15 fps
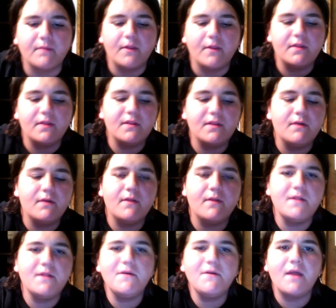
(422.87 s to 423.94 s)
There's no
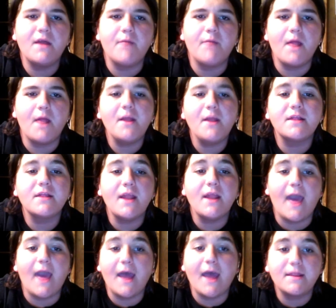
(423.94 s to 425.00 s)
doubt about it. I'm not saying
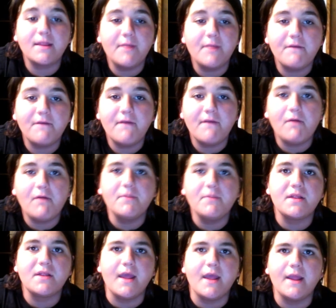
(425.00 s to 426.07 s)
it has to be your favorite. I'm
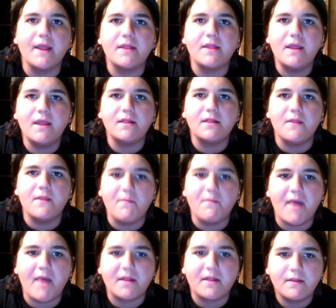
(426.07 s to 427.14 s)
just saying it's easily the
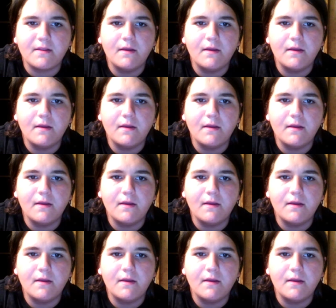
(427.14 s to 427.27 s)
best.